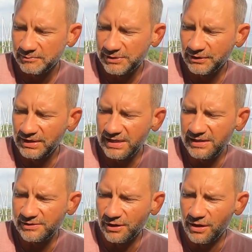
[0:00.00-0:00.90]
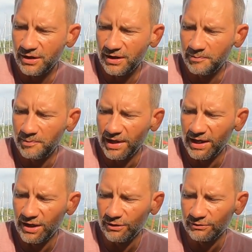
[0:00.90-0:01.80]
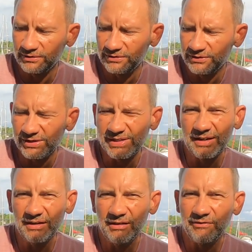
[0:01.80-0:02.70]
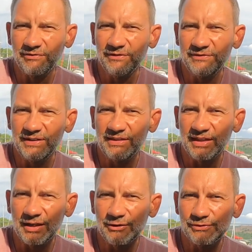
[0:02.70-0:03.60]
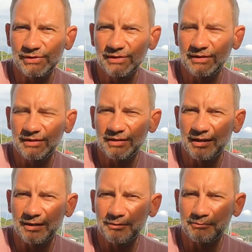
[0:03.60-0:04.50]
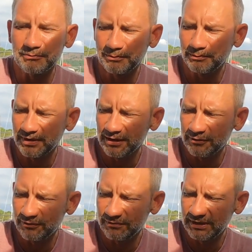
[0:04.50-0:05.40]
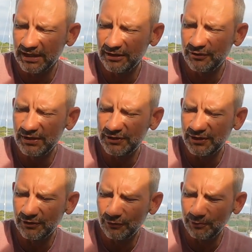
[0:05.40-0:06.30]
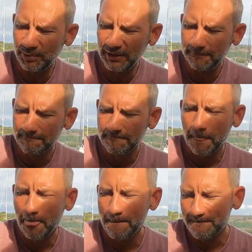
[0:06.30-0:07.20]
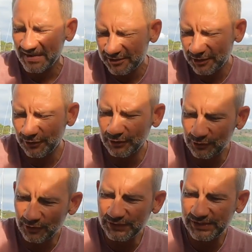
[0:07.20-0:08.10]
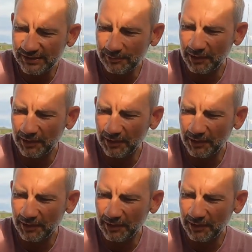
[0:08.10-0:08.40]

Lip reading: So these are about just under the 50,000 Indonesian rupee. So the cost is a